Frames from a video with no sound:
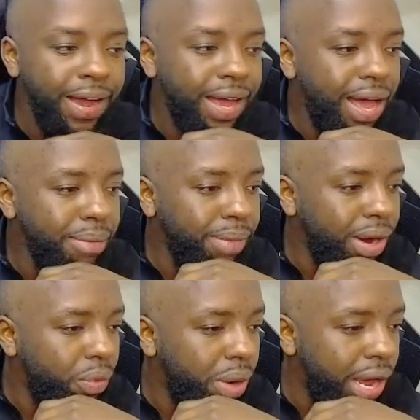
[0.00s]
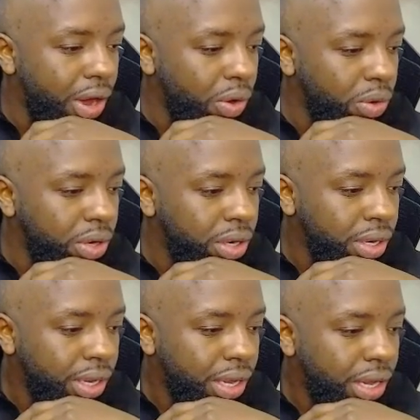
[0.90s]
come around
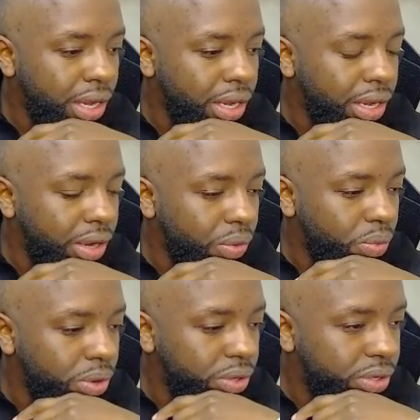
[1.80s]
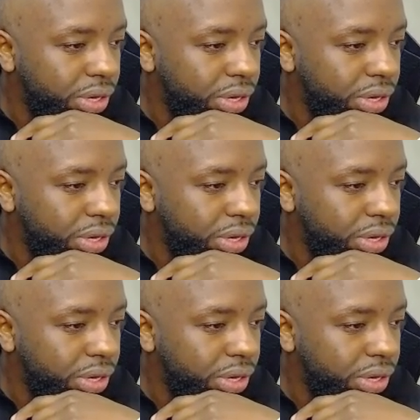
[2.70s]
what